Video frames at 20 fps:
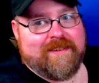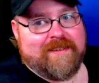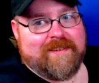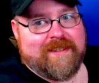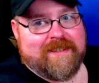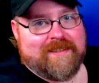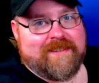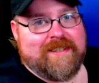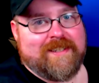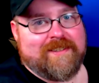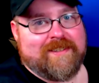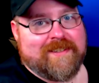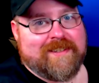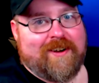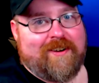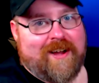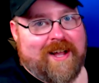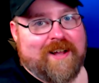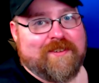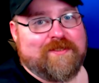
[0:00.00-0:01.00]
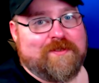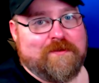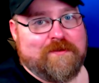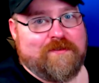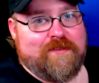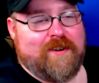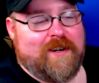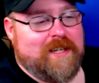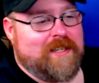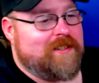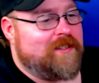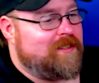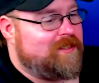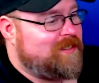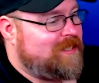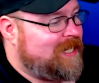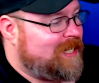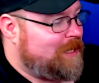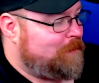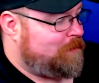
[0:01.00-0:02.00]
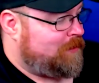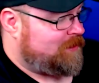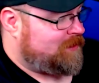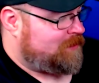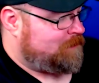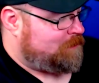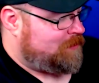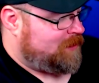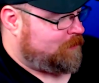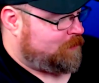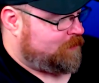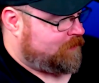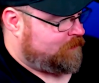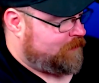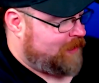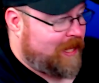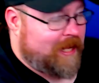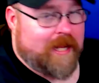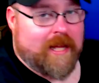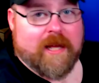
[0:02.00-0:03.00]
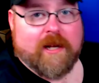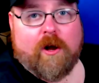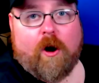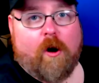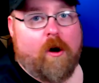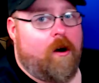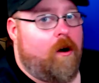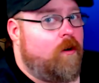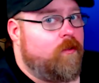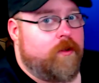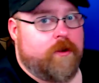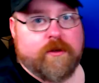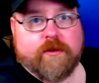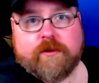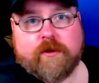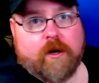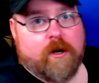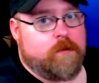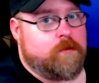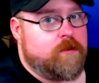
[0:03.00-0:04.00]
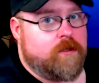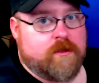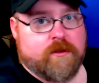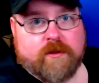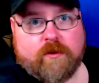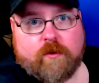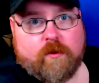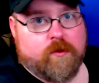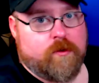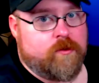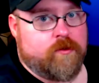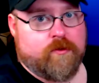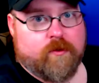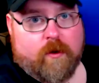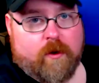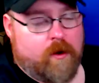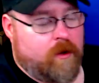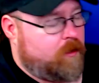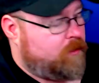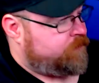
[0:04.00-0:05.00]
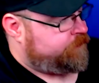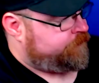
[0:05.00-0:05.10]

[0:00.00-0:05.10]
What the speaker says: this ninja gonna have some fun. He's gonna sneak up on some people and get all their Starbucks orders wrong.